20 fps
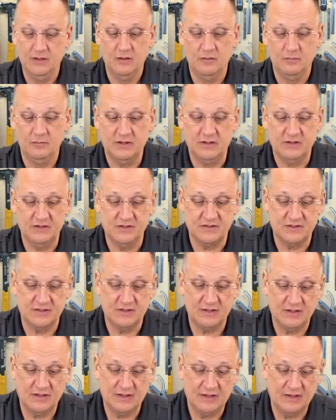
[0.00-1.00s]
because
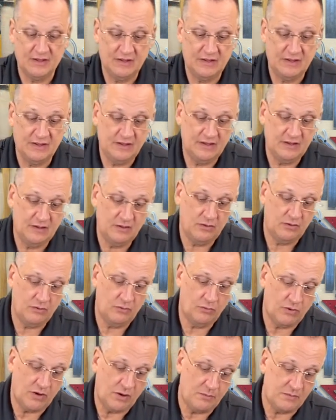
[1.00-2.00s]

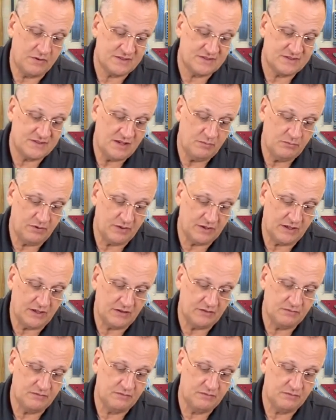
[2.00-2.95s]
when I'm assembling it,